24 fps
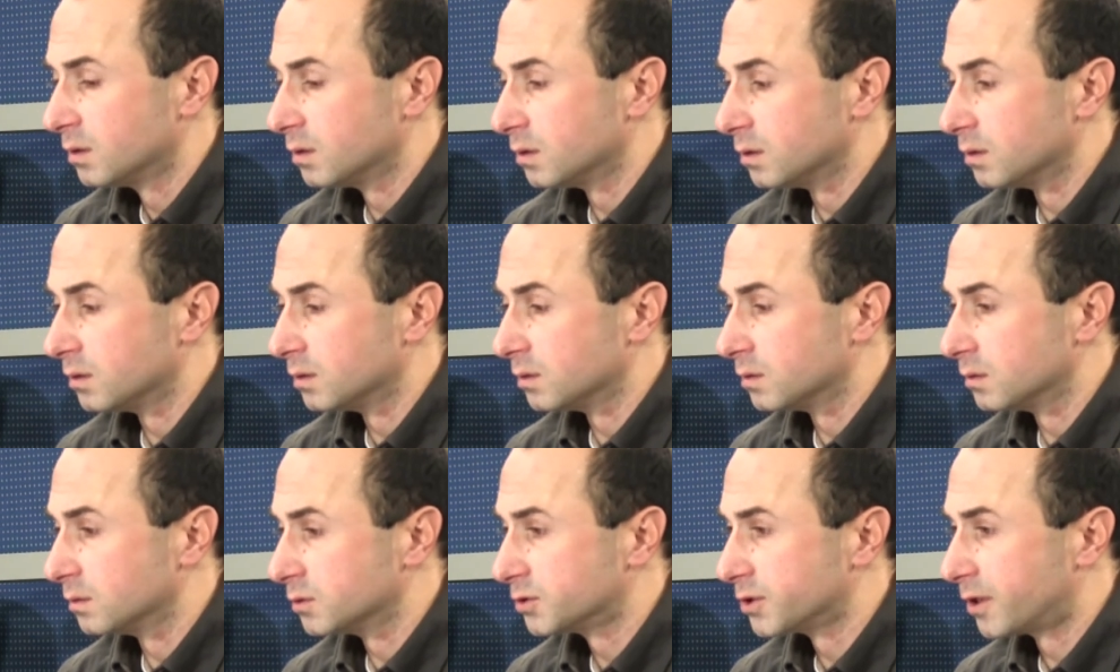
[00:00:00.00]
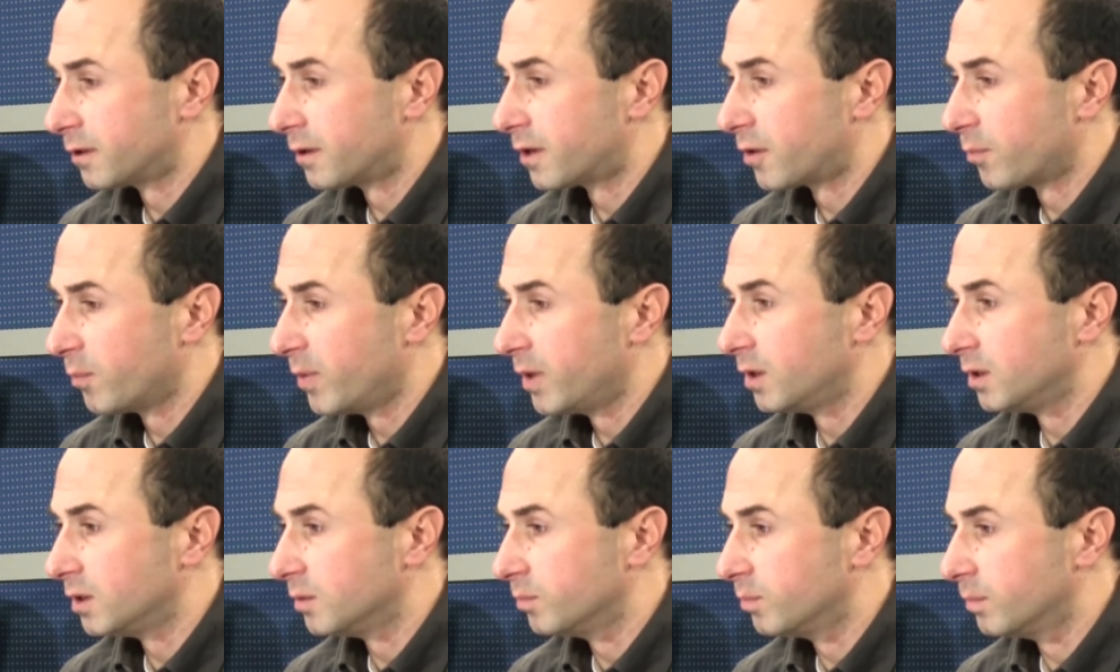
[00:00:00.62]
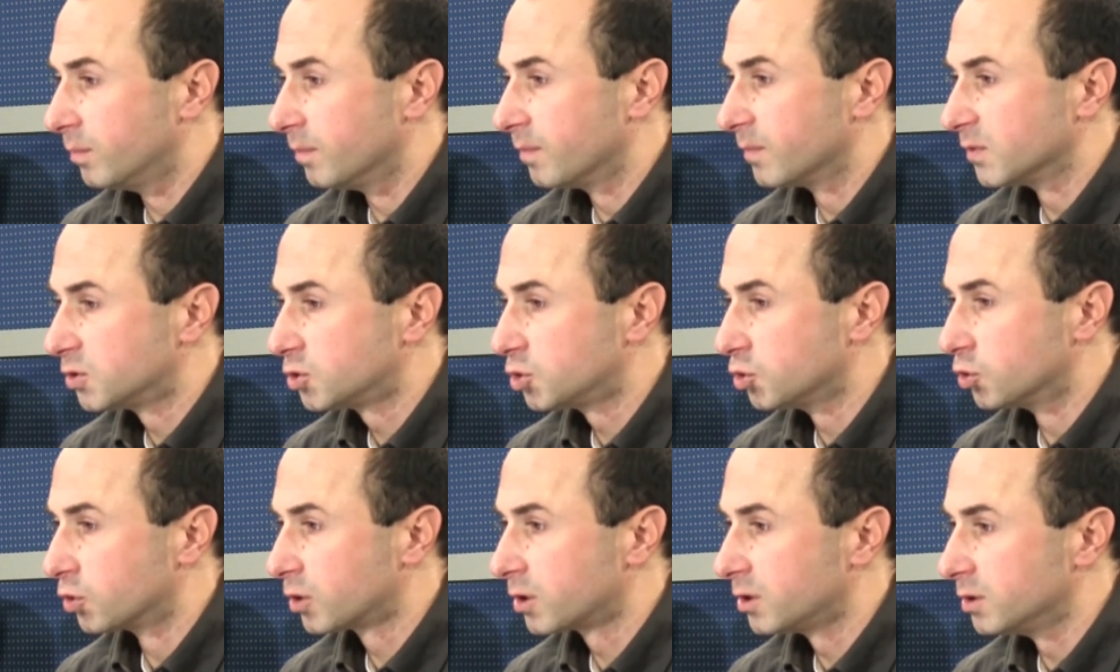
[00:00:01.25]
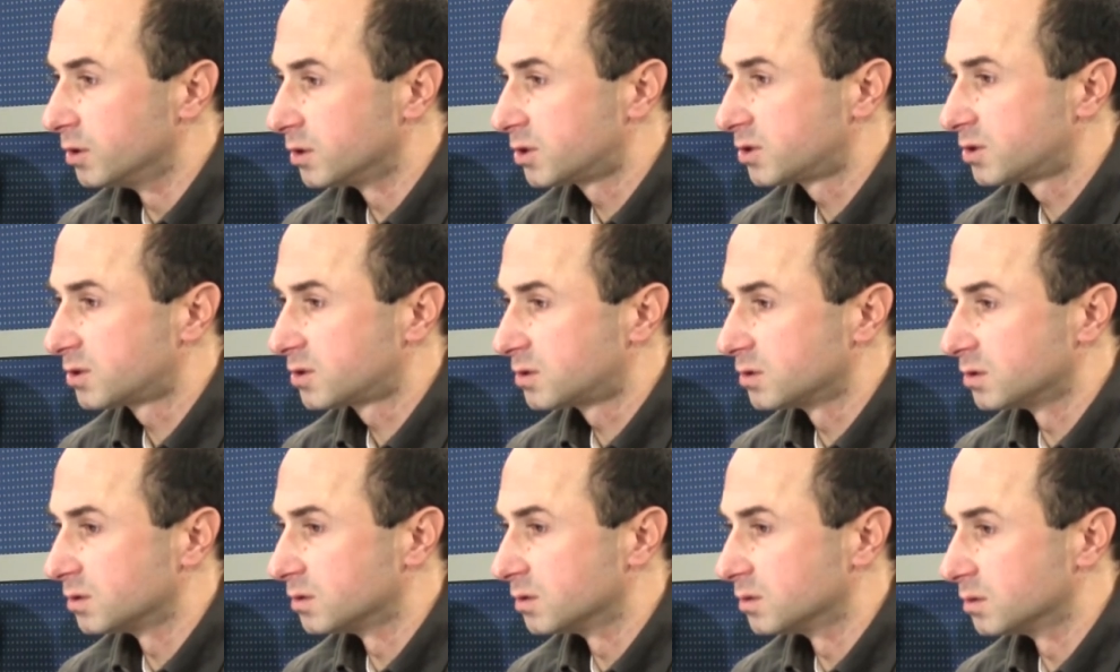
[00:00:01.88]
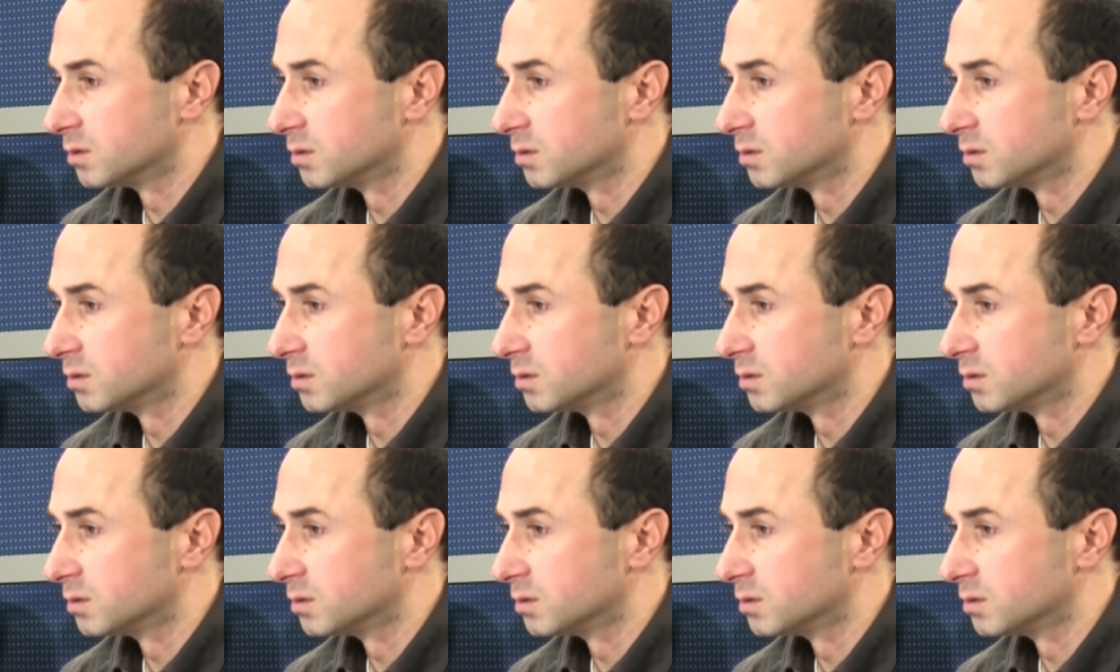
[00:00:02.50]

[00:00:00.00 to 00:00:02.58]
There are many Turkish,